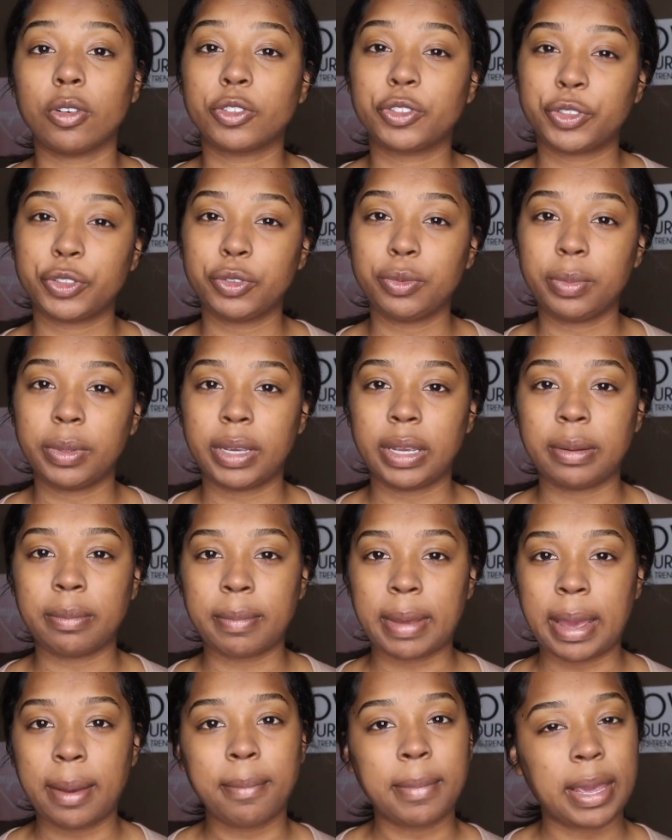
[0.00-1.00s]
True Blend
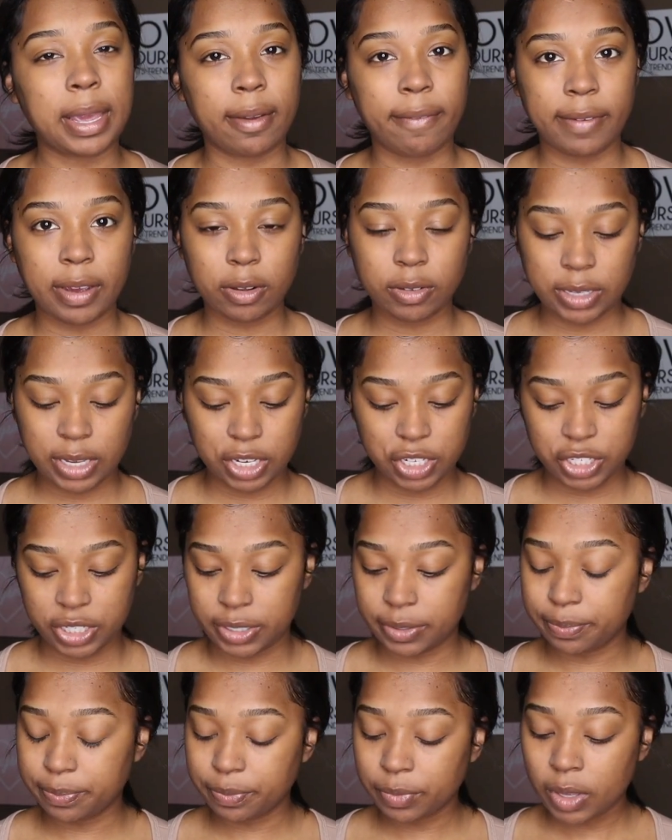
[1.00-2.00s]
Matte Made
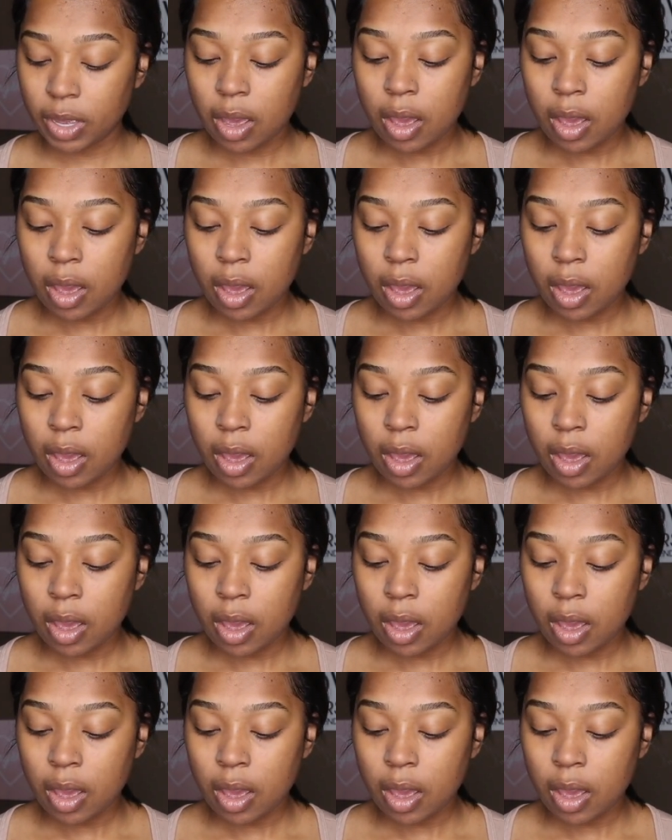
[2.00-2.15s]
Foundation.